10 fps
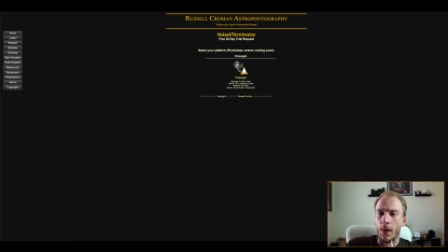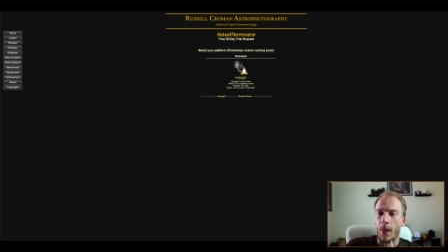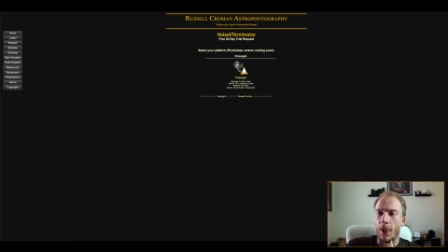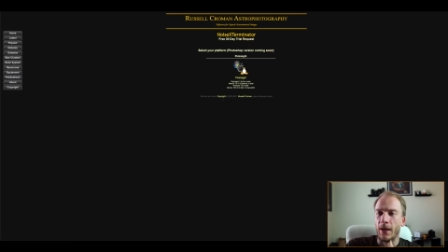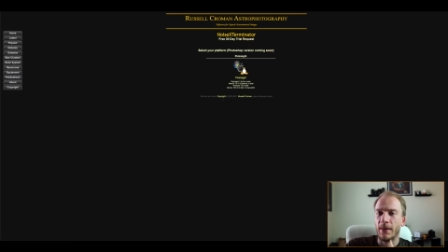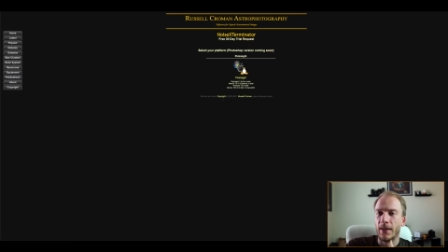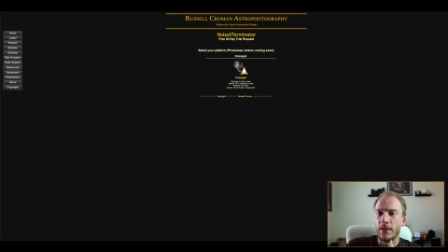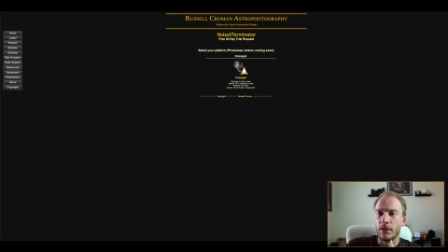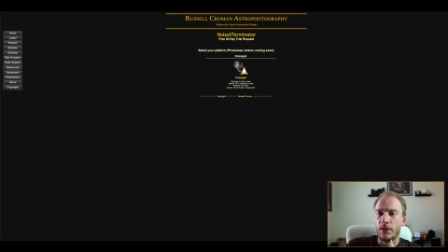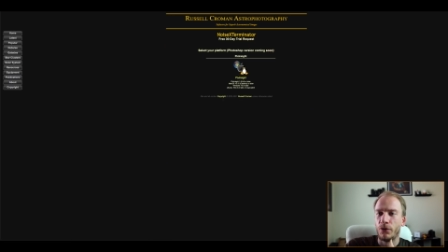Uh, and
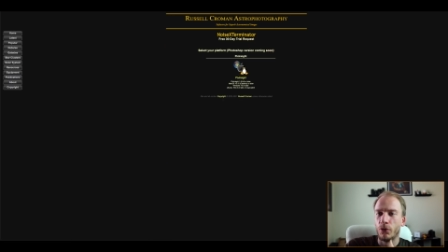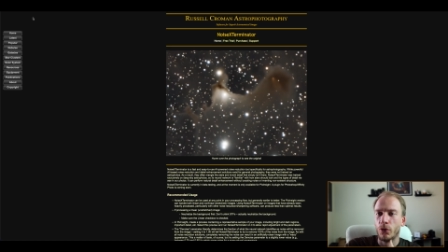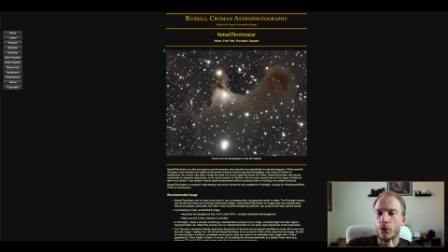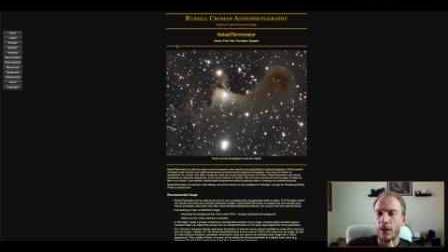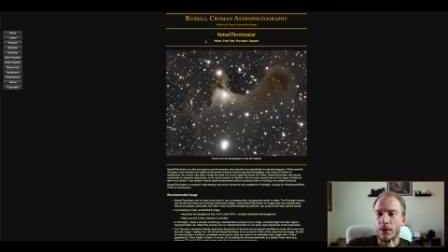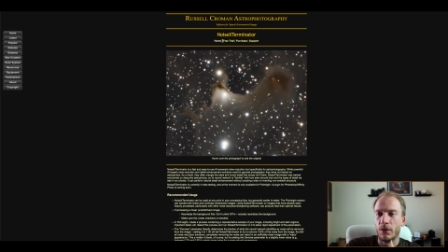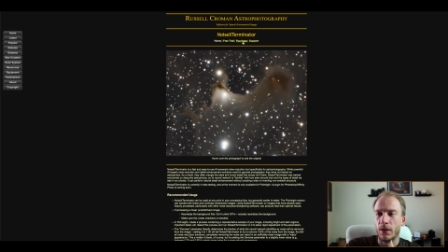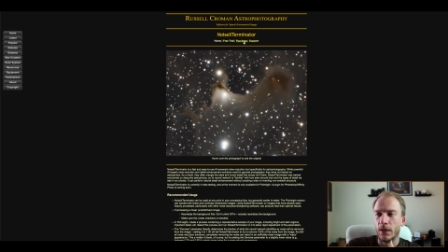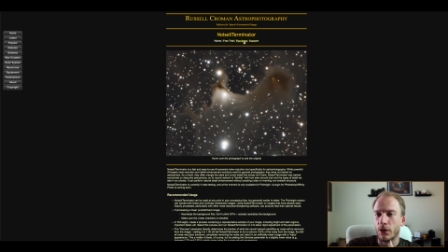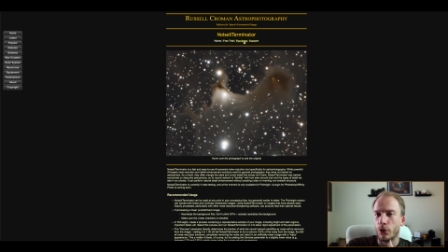then if you go in the
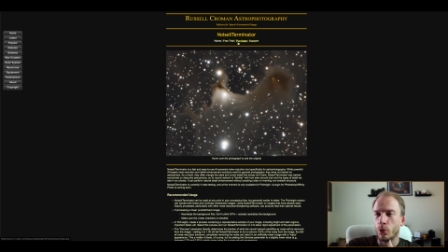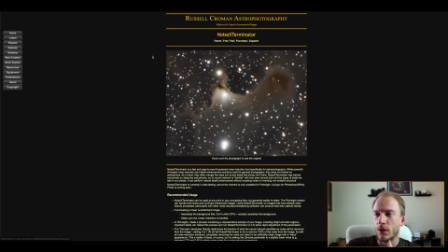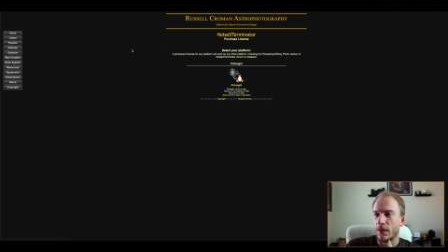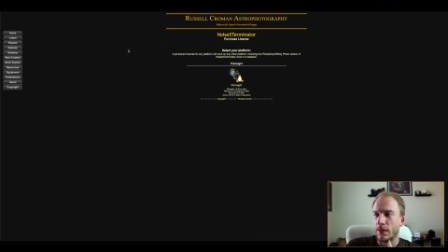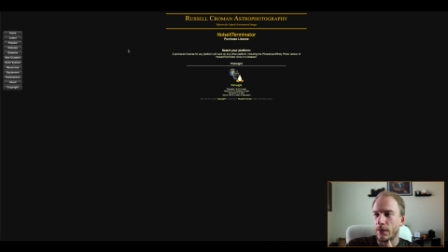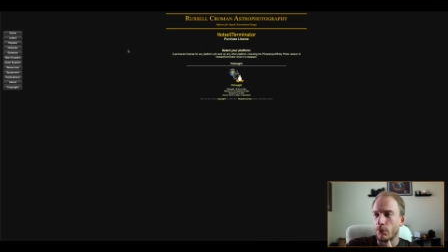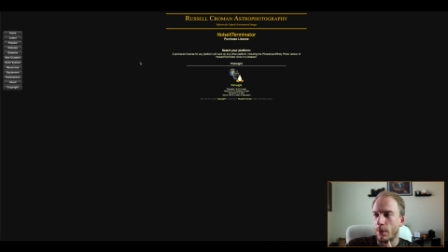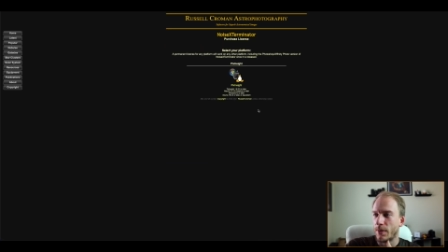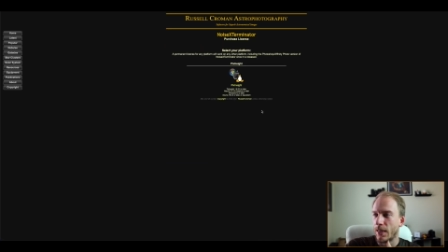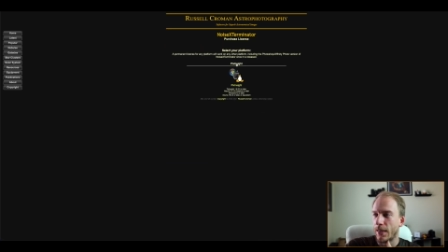link, you will see the
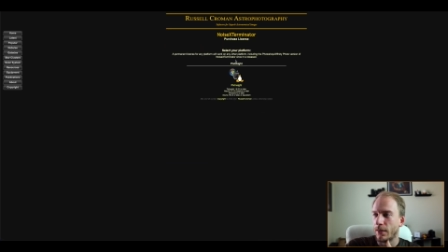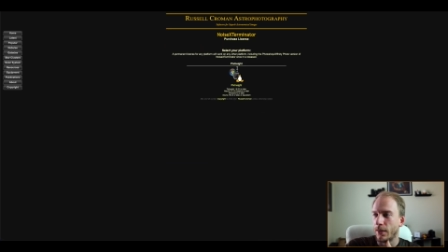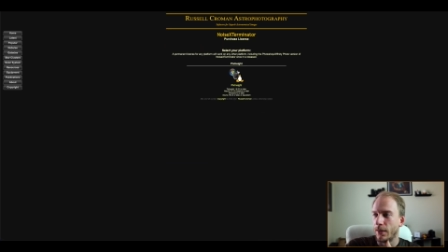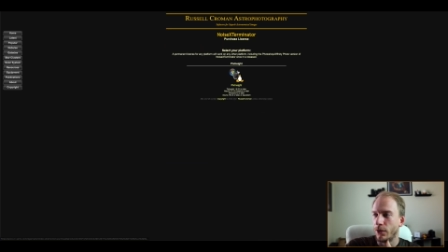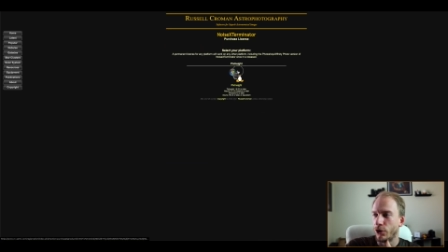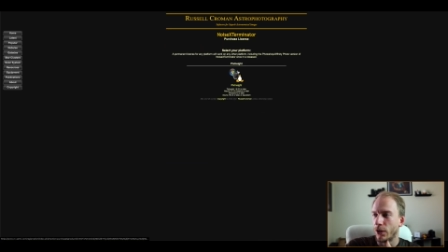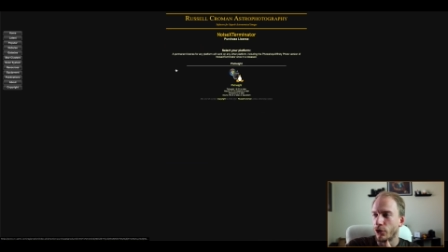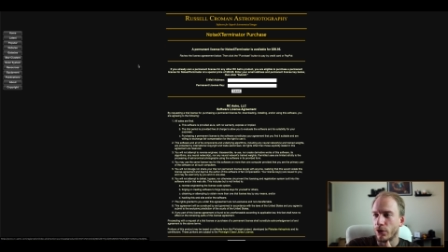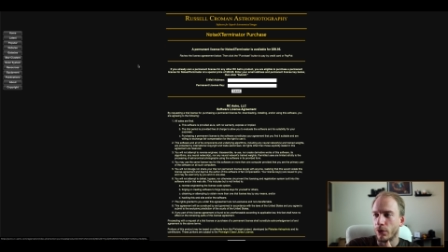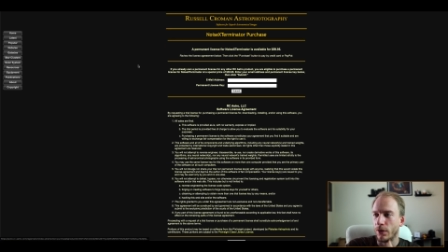website and you can
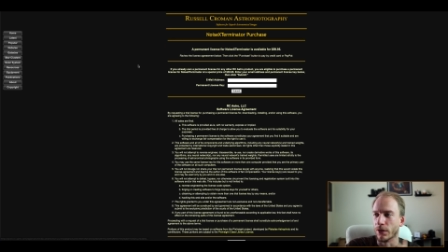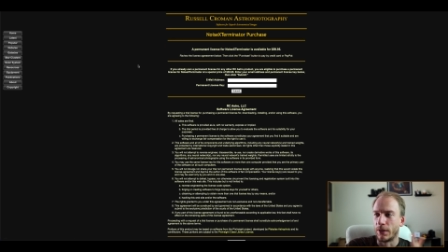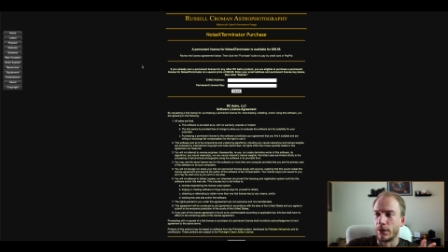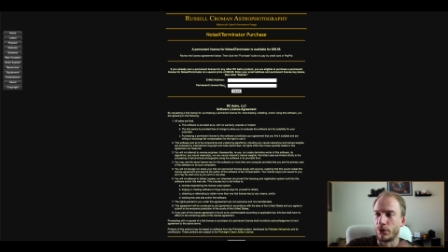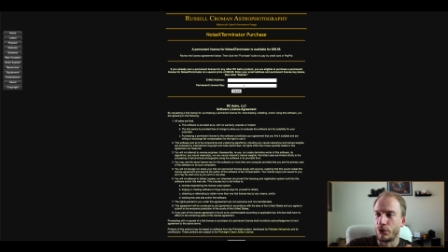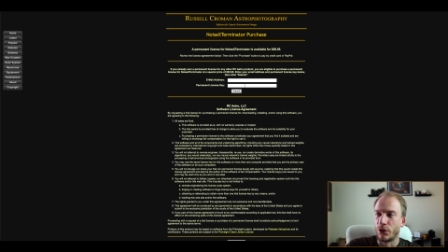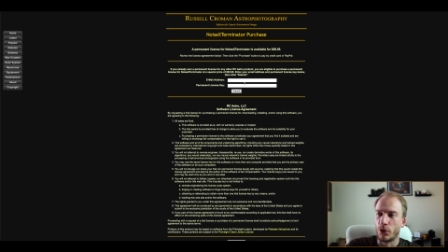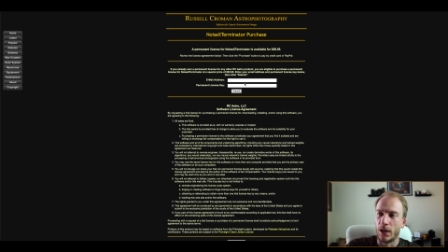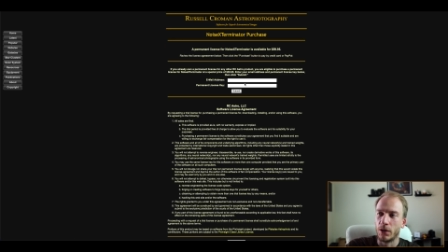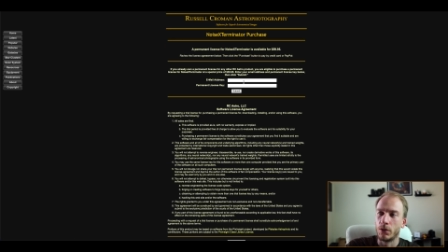just go either get a free
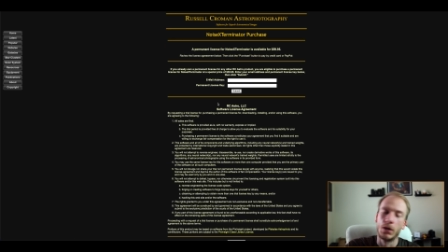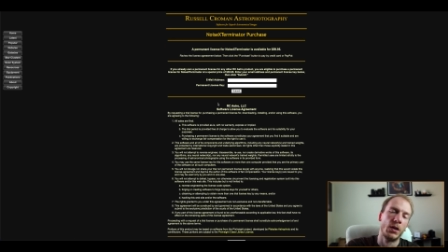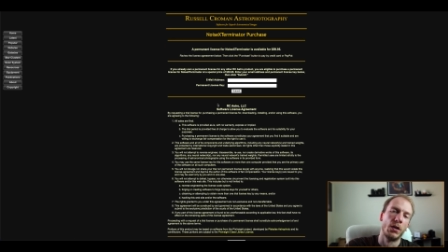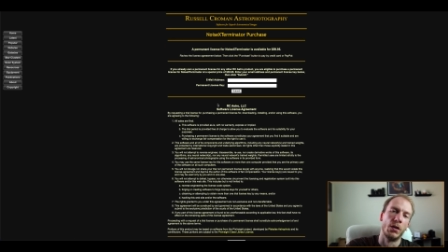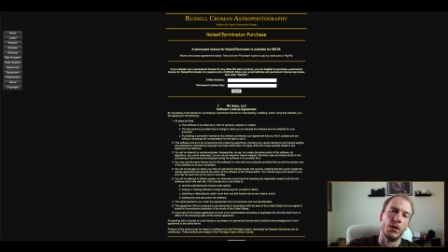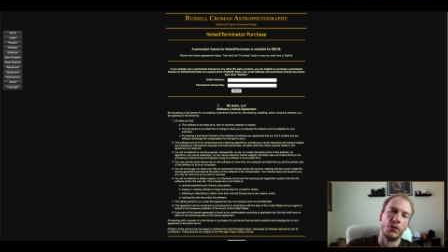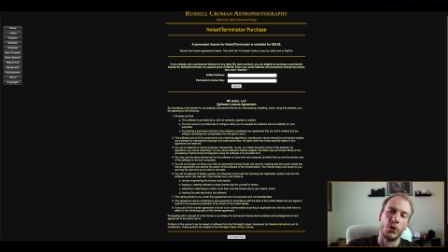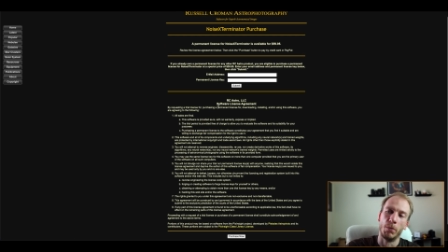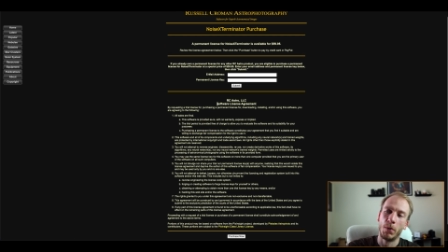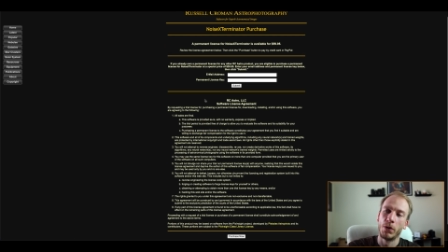trial uh,
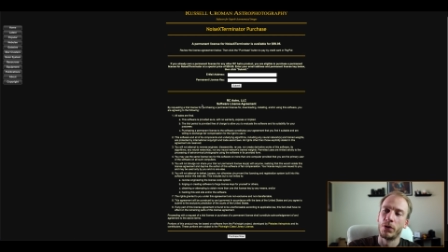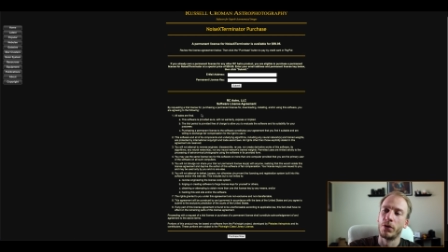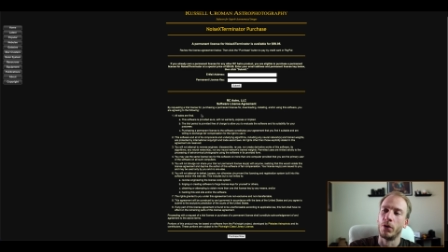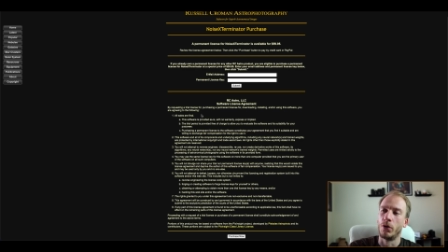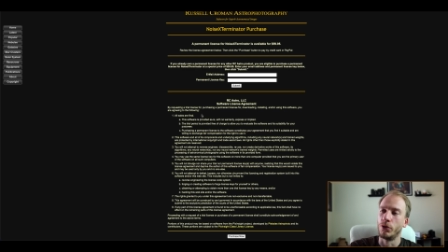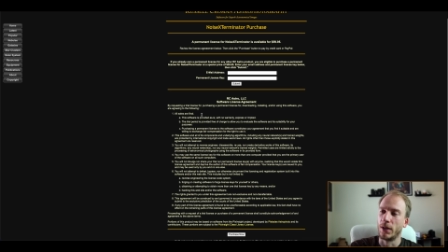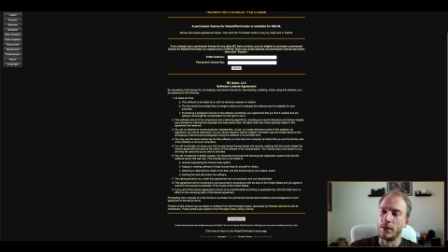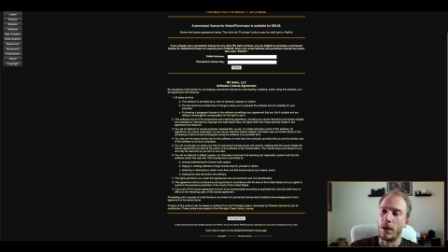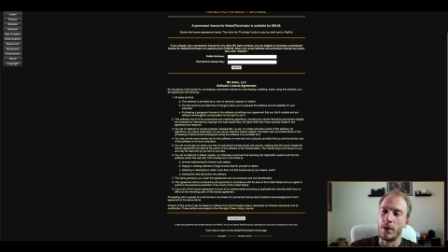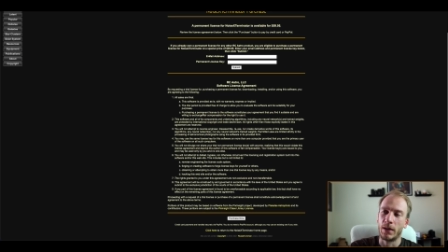for a month or you can
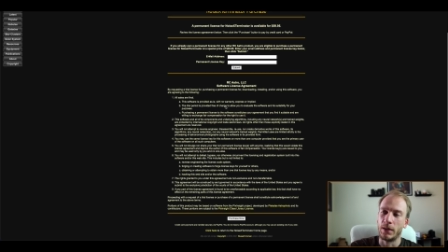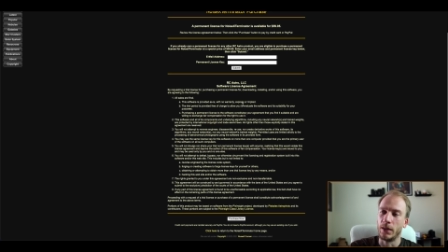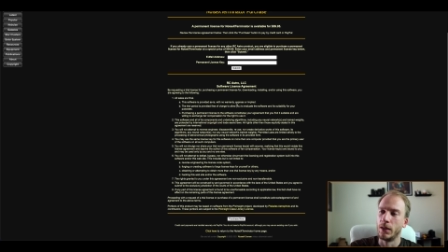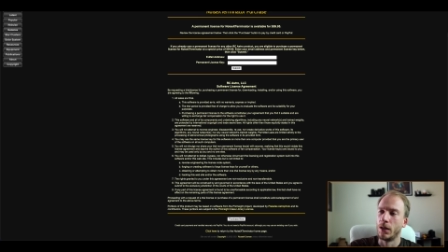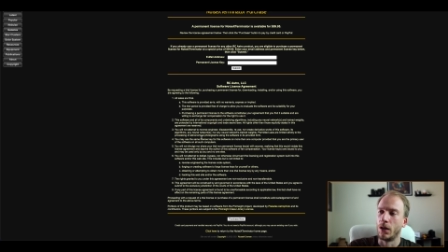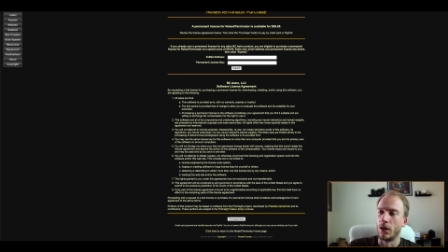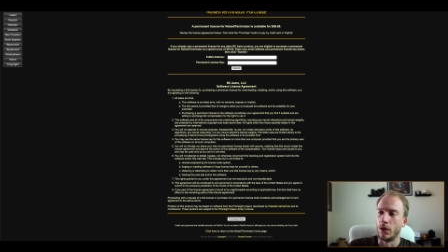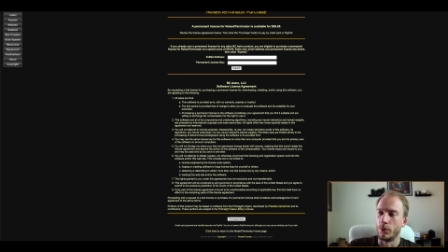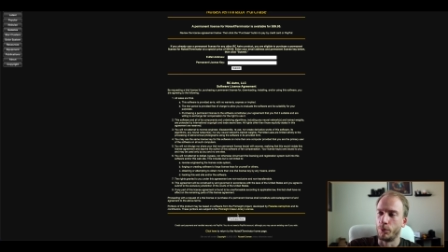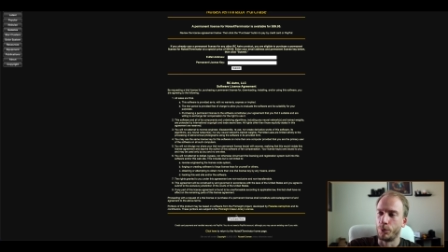directly
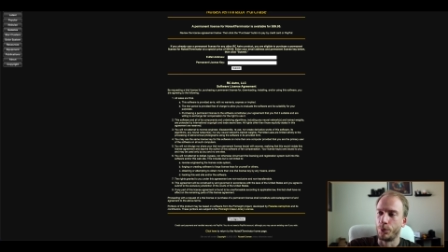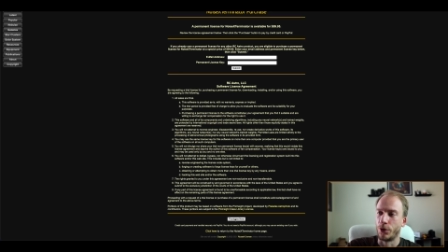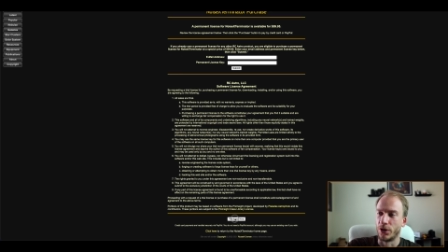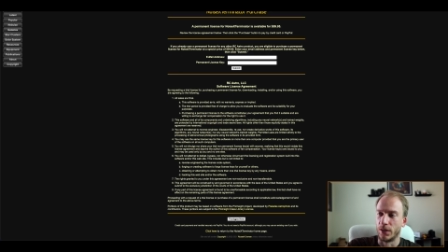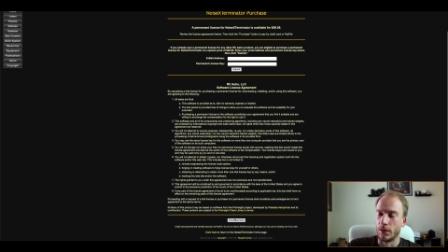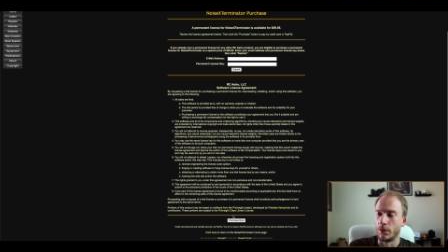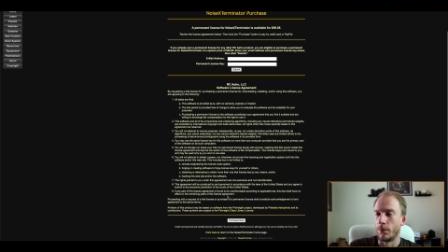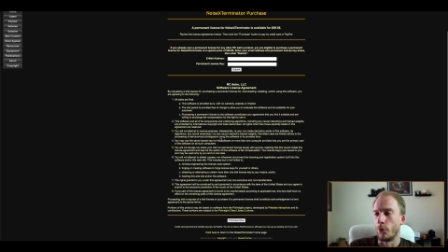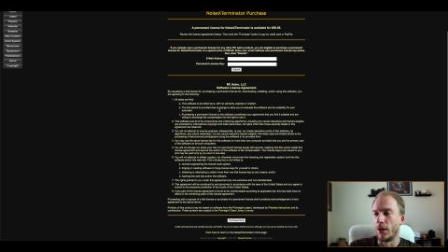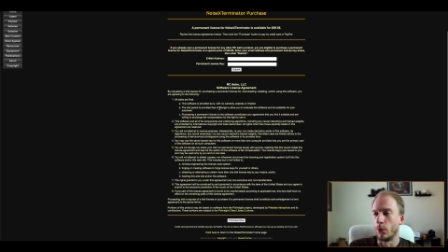uh, purchase it
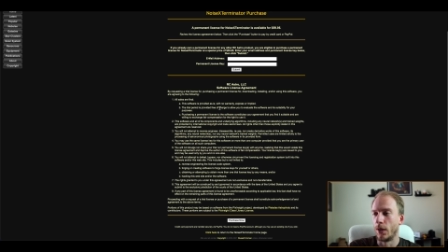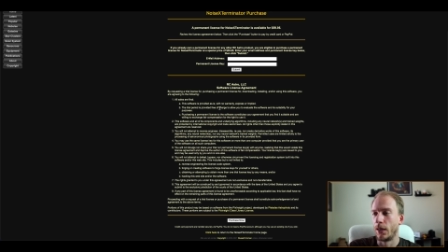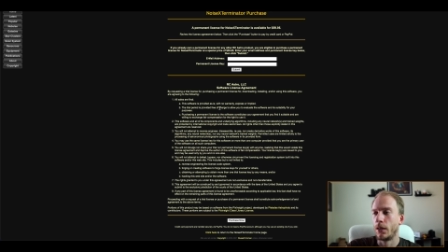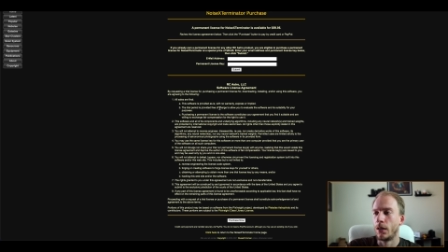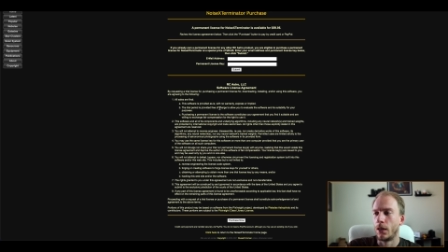right away.